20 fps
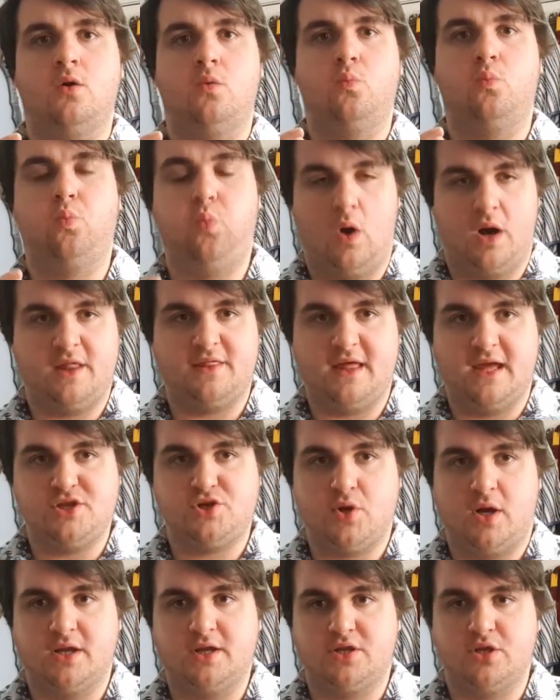what are they
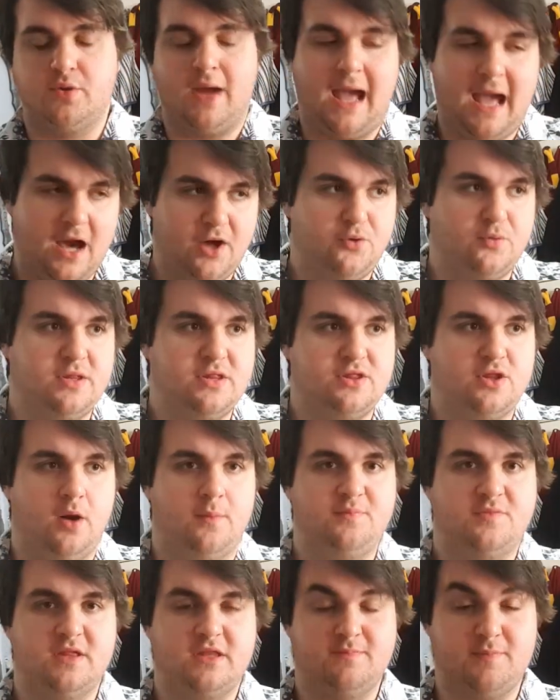trying to do? How do we
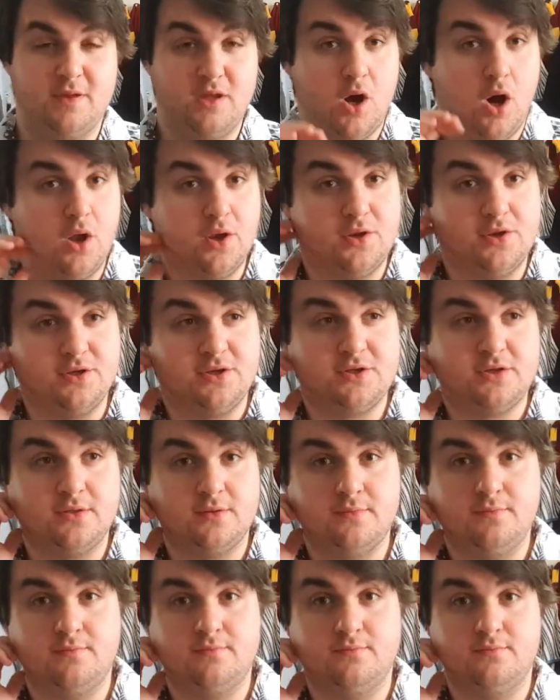stop this beyond
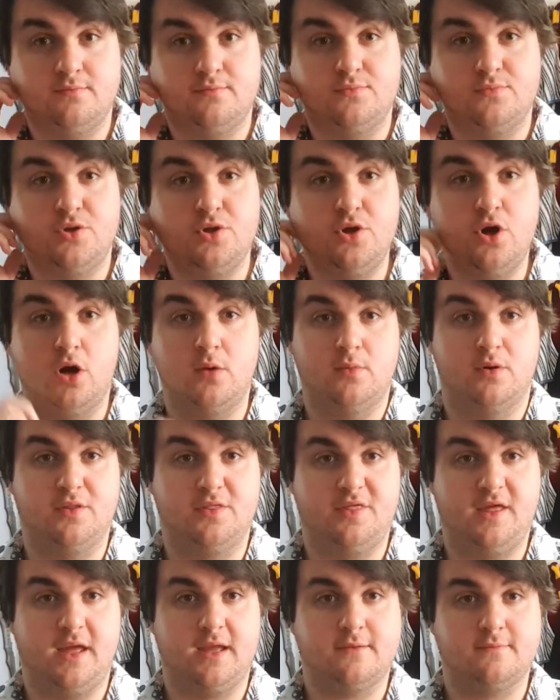the normal
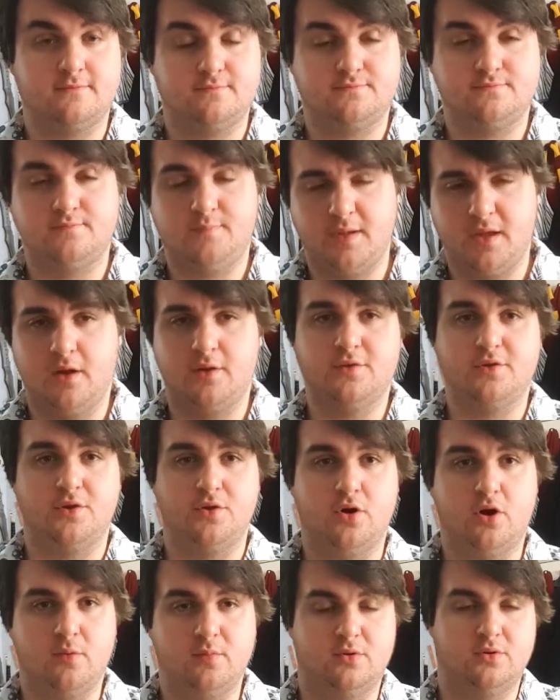thing? Beyond the
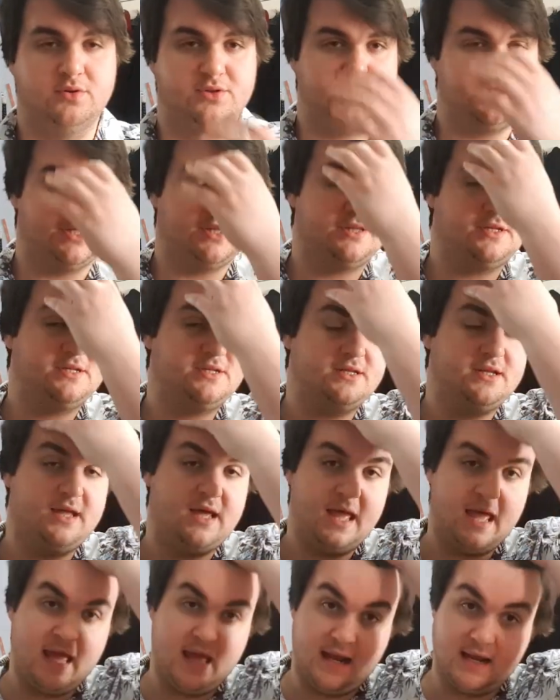normal just
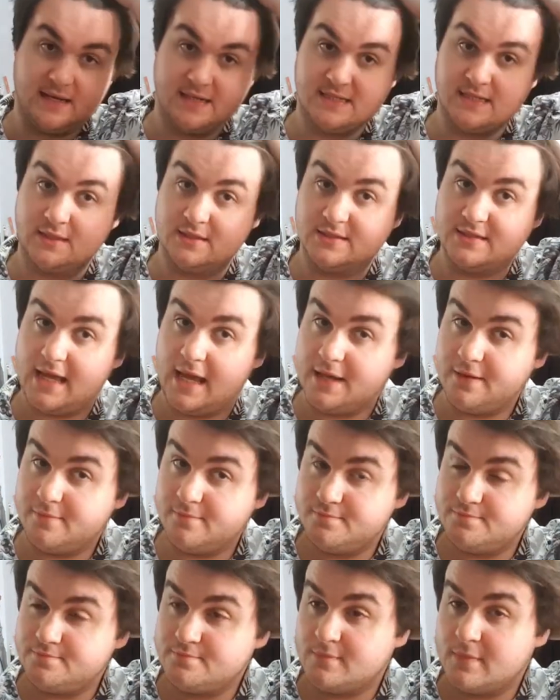hit until dead.
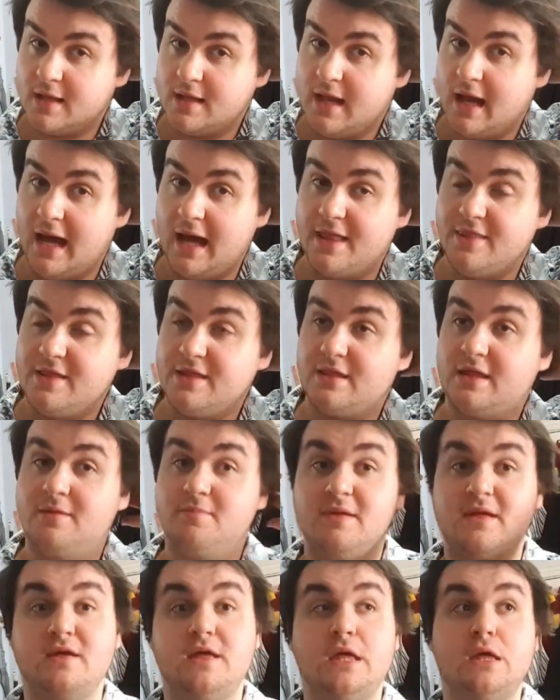And this can
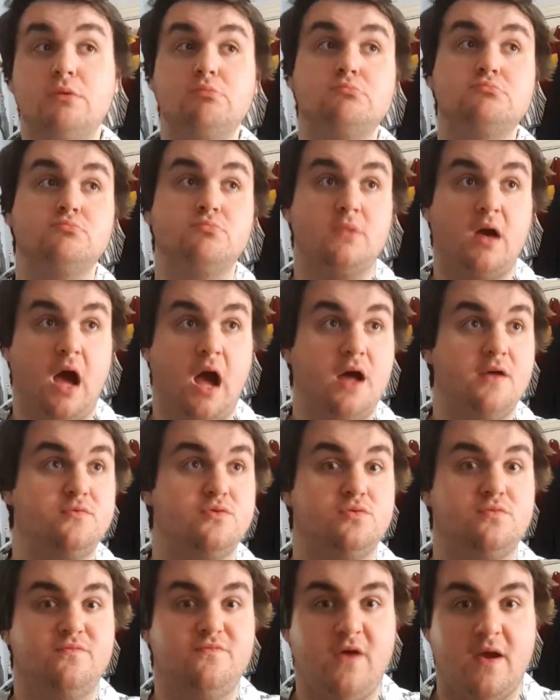be a
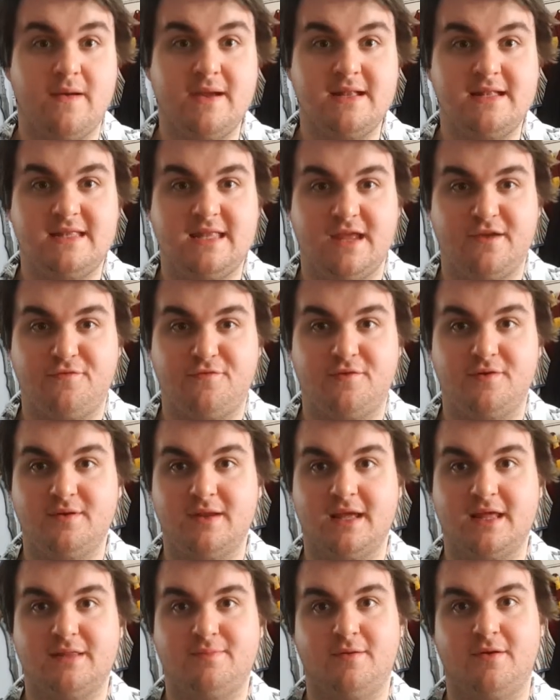very
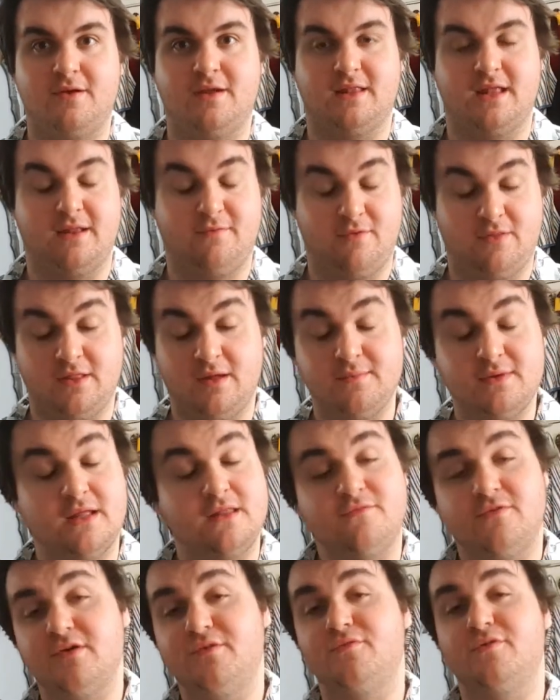different experience, but
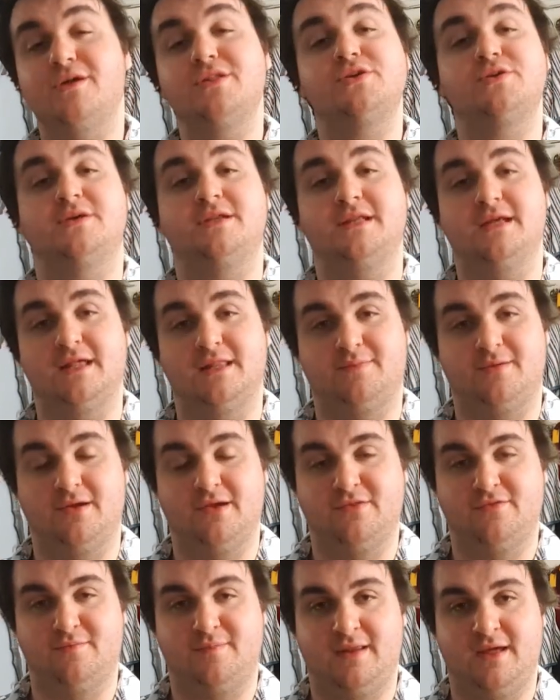sometimes a very frustrating
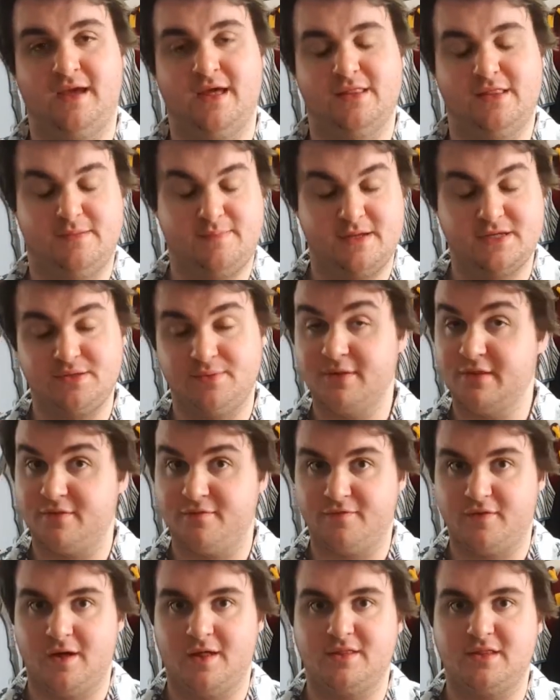experience for players, especially when it's
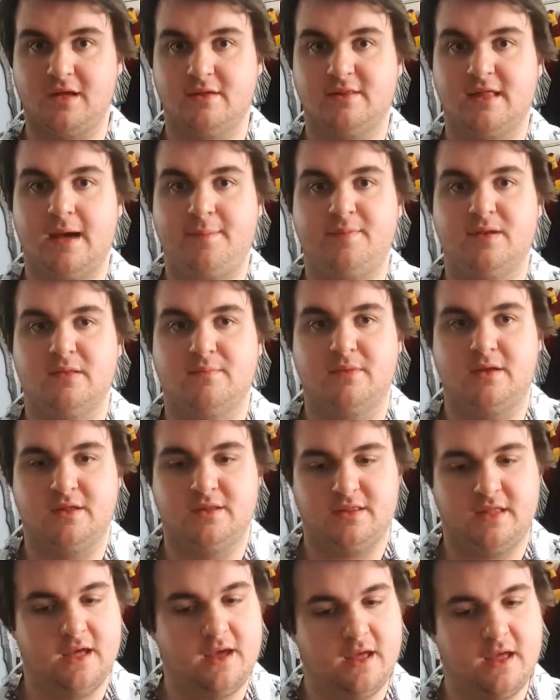the first time it's happening,
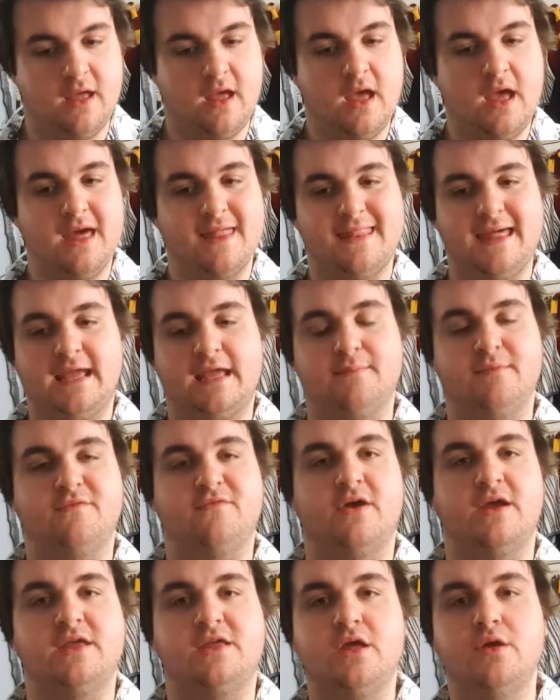because they can be
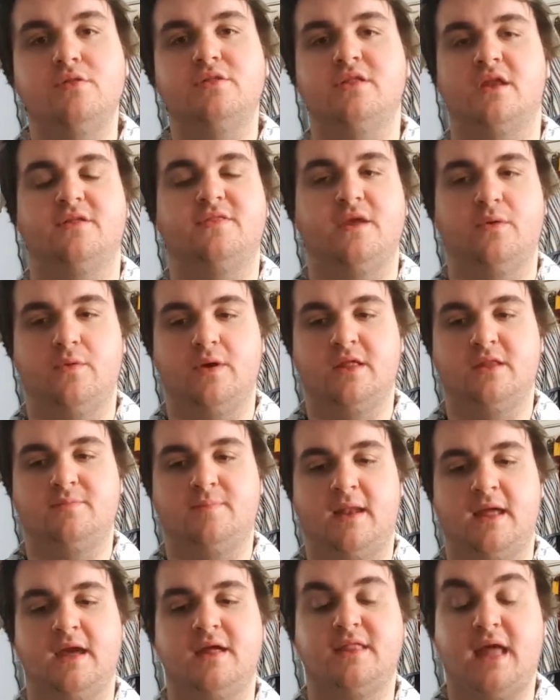very used, and I think we as
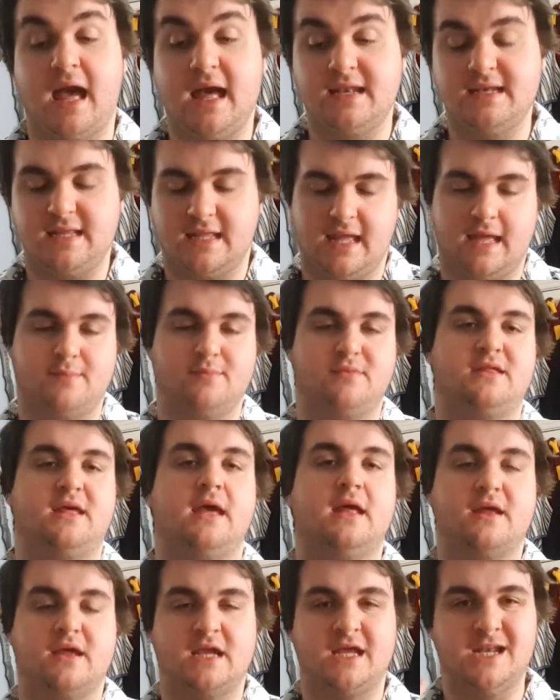players and DMs
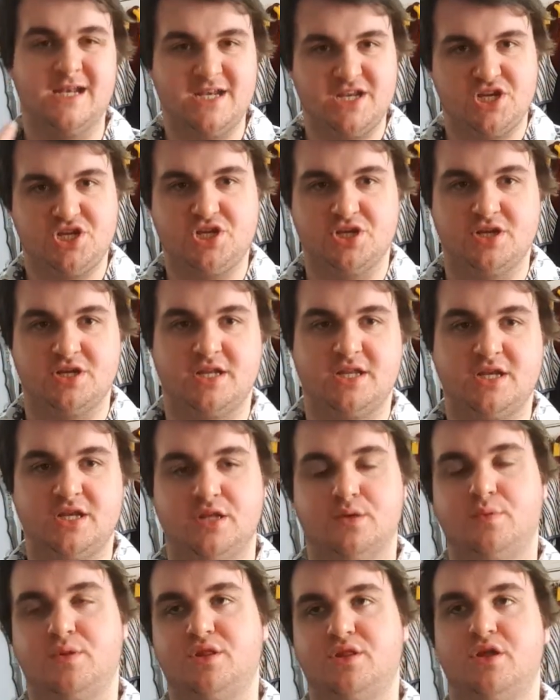get conditioned
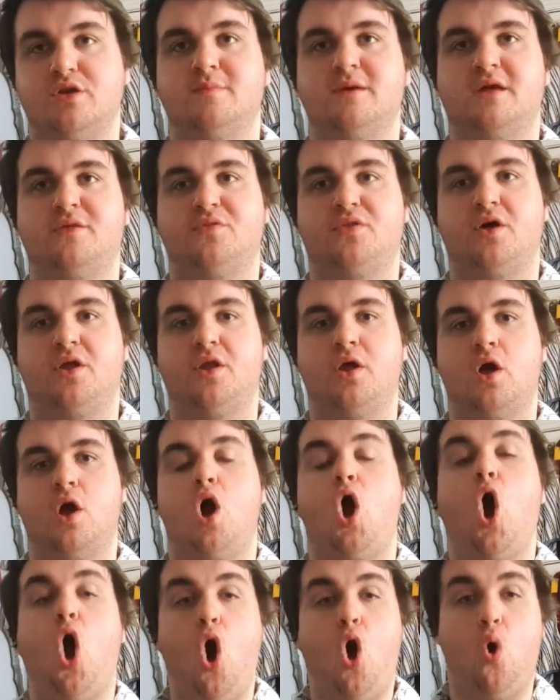into assuming that,
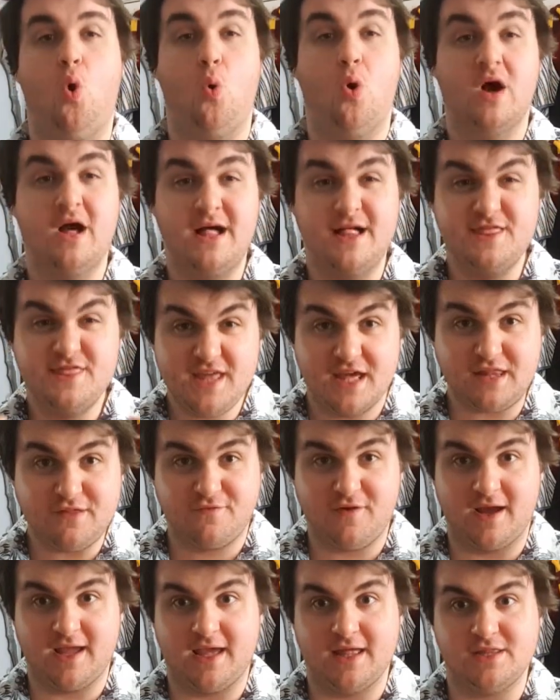oh, this
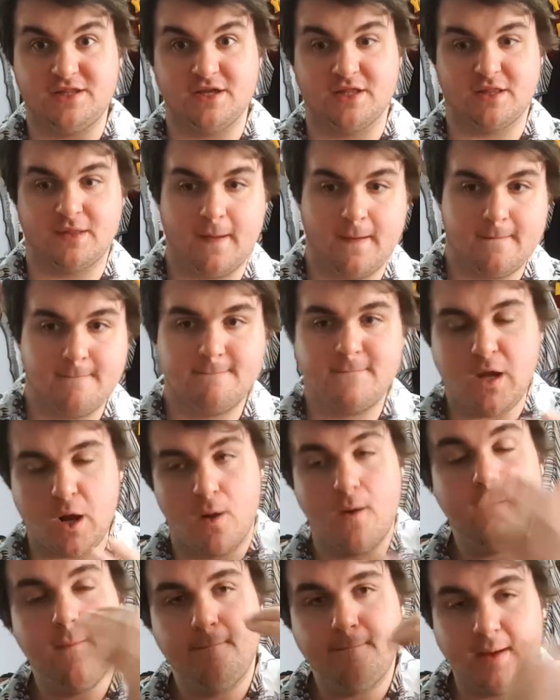fight is just
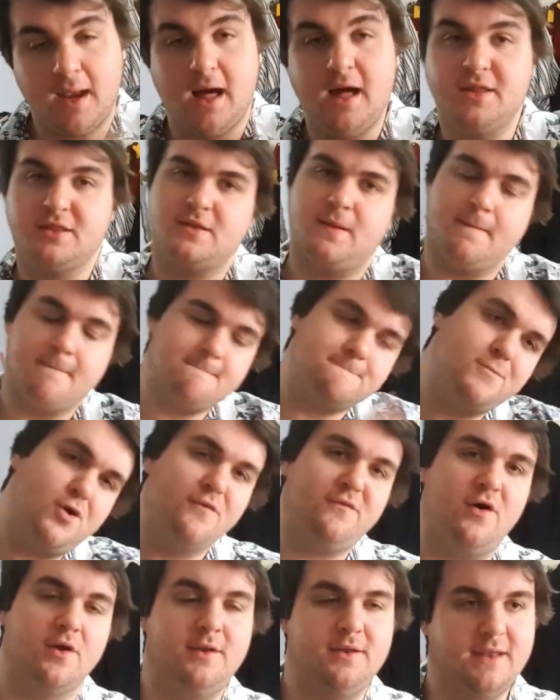go, blast,
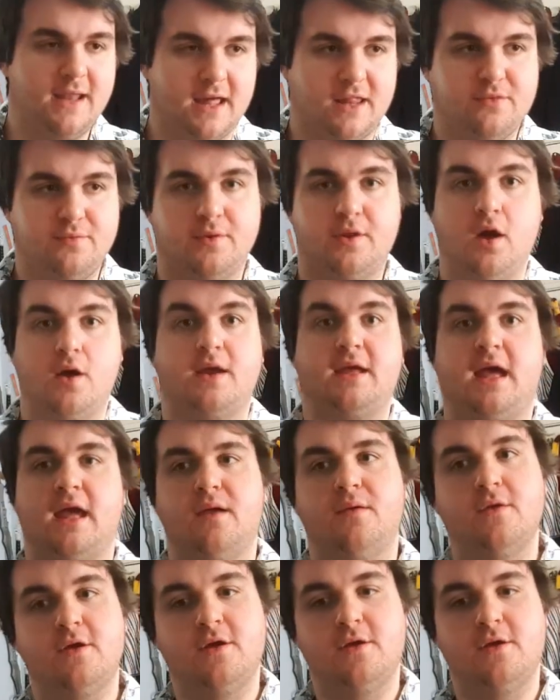move on, next one. Okay,